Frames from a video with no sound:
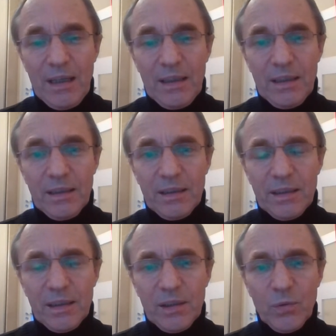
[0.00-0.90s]

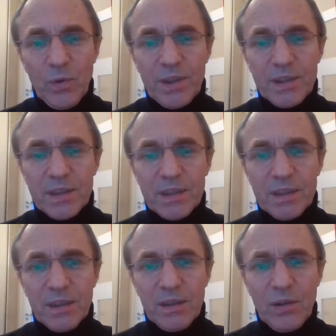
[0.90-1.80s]
What is
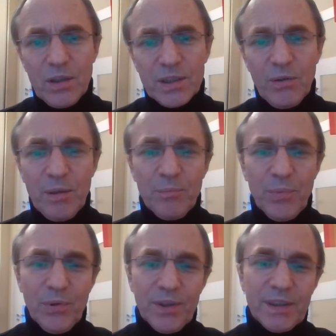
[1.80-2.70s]
also
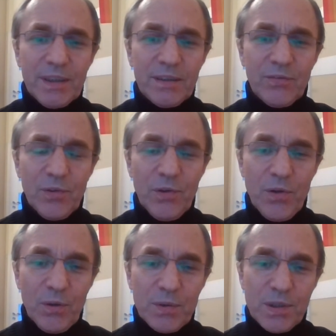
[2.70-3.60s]
important for
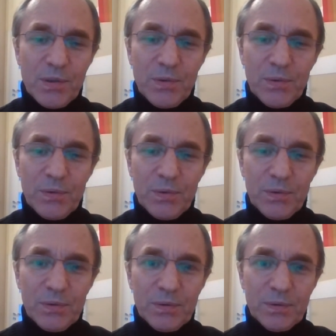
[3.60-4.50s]
those
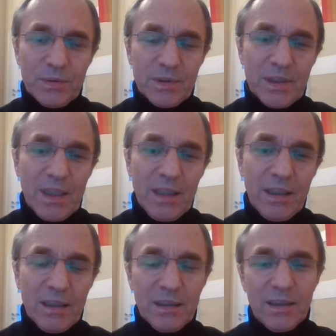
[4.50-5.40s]
who
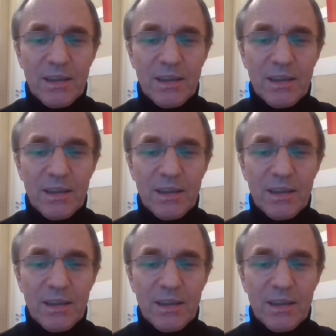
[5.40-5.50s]
still